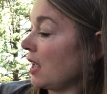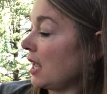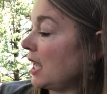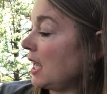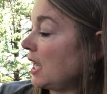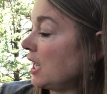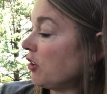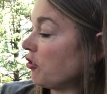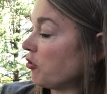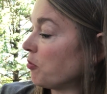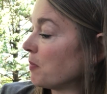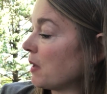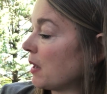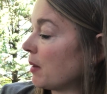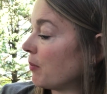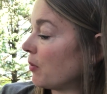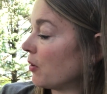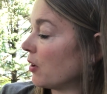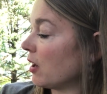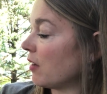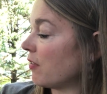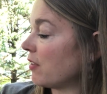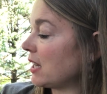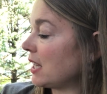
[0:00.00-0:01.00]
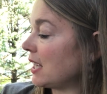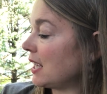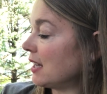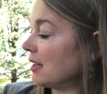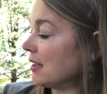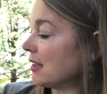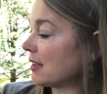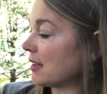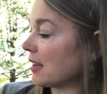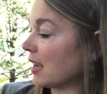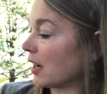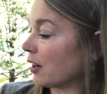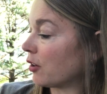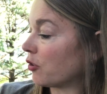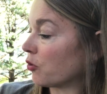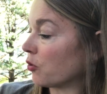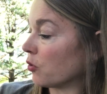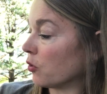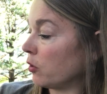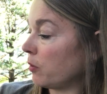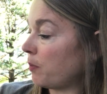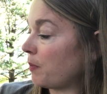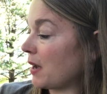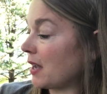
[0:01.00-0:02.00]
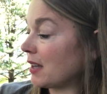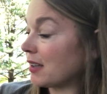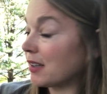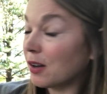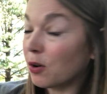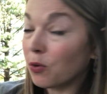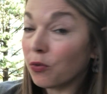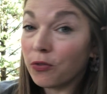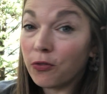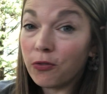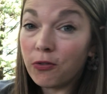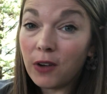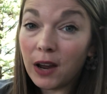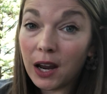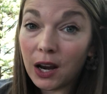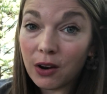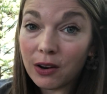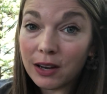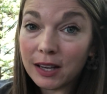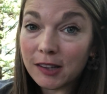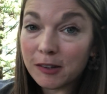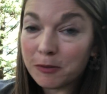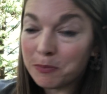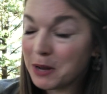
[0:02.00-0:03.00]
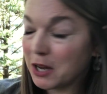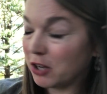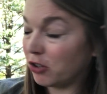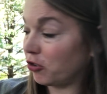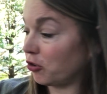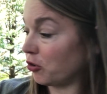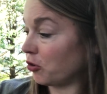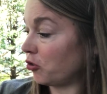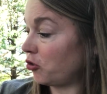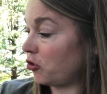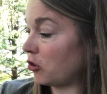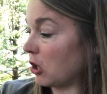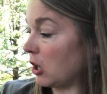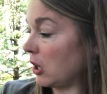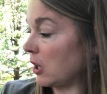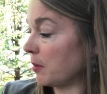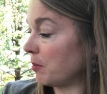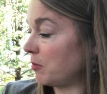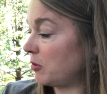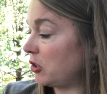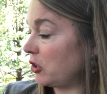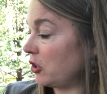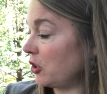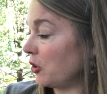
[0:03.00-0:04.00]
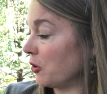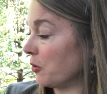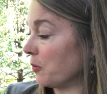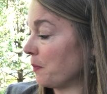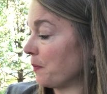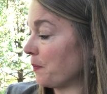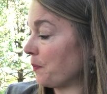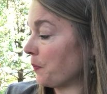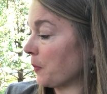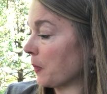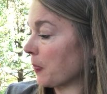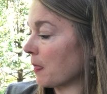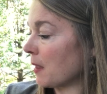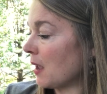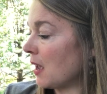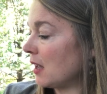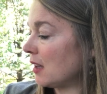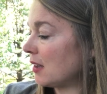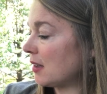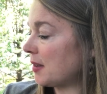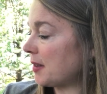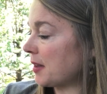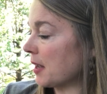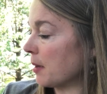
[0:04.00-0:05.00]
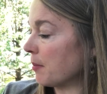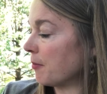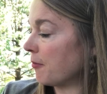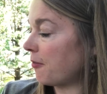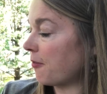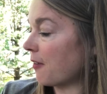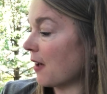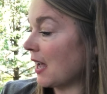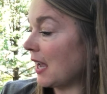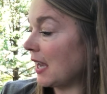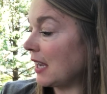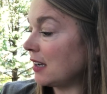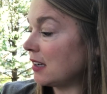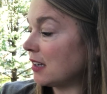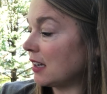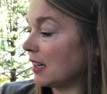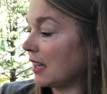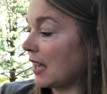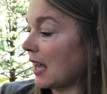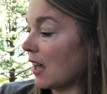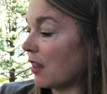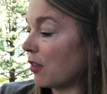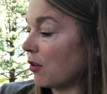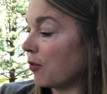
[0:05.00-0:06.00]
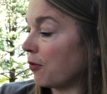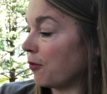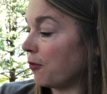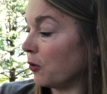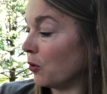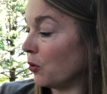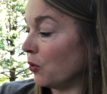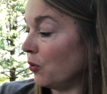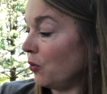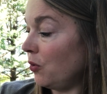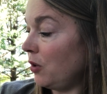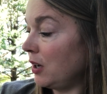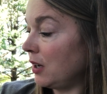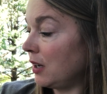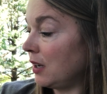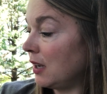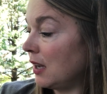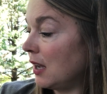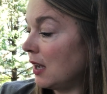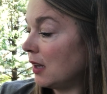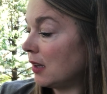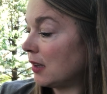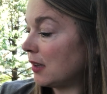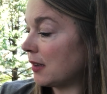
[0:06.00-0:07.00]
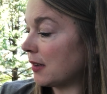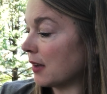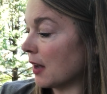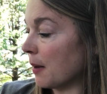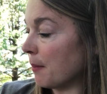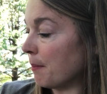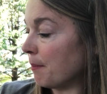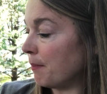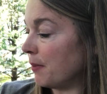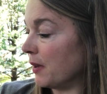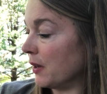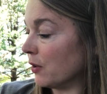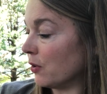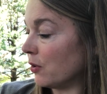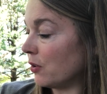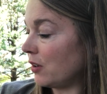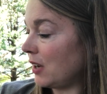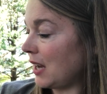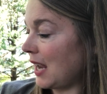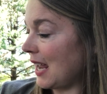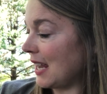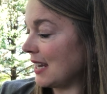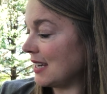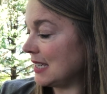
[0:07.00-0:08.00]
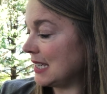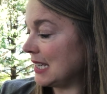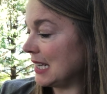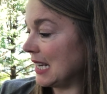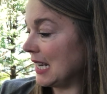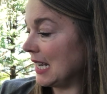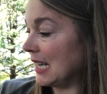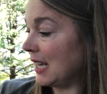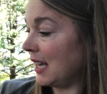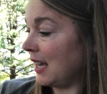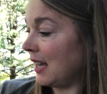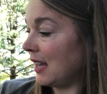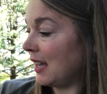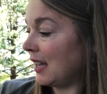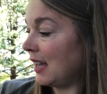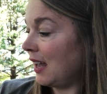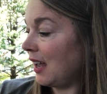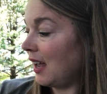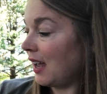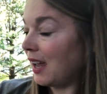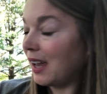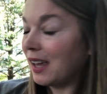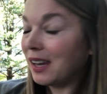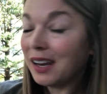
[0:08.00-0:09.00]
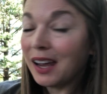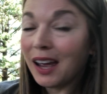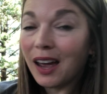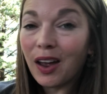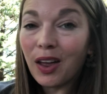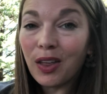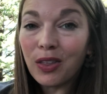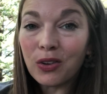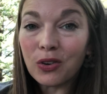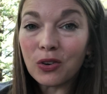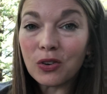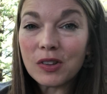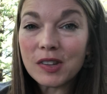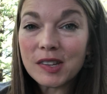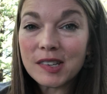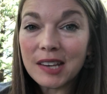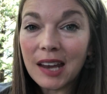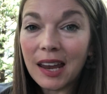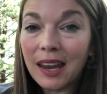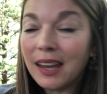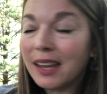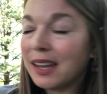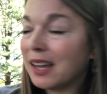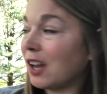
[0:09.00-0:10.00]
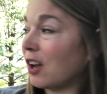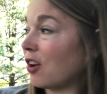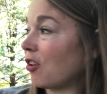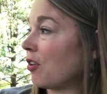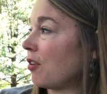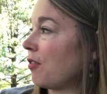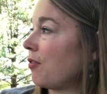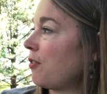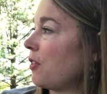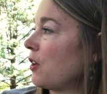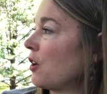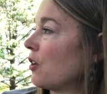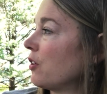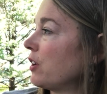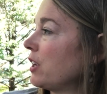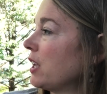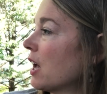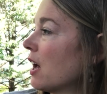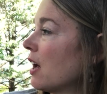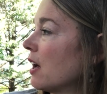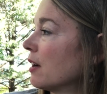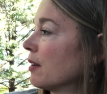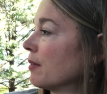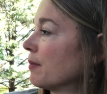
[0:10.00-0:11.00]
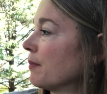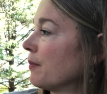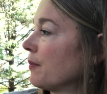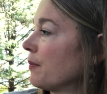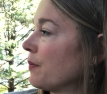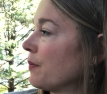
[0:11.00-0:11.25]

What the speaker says: Each member of an insect group has a very special job too. Some find and gather food, some build and dig, and others take care of their young.